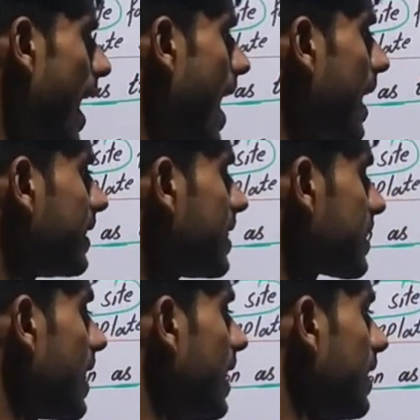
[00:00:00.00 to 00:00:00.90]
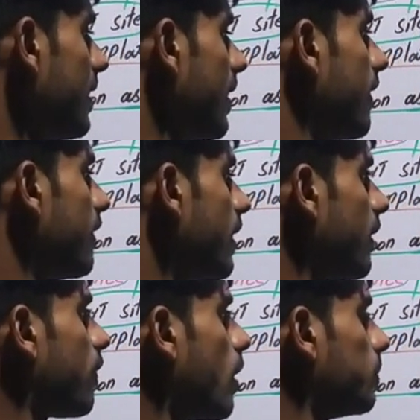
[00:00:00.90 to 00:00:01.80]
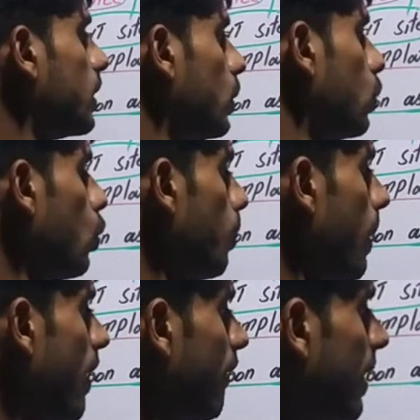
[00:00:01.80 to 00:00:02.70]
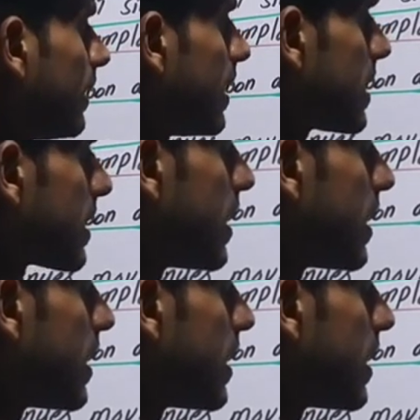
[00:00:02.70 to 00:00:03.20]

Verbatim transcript: and this end will form the loop. When this